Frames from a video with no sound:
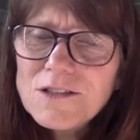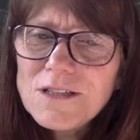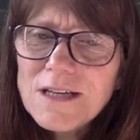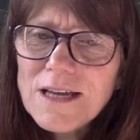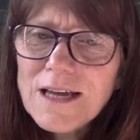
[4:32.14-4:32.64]

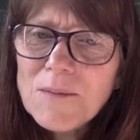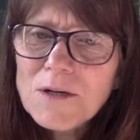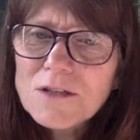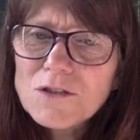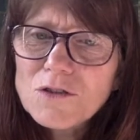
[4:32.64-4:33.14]
It came
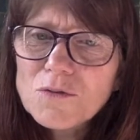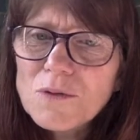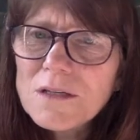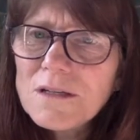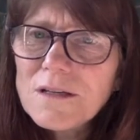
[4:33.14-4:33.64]
on a
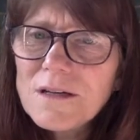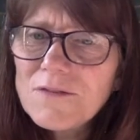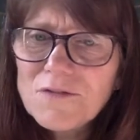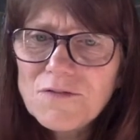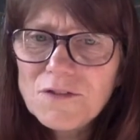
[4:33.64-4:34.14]
trill of
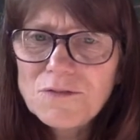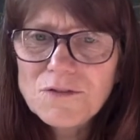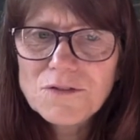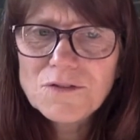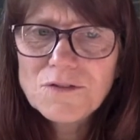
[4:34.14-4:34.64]
a flute.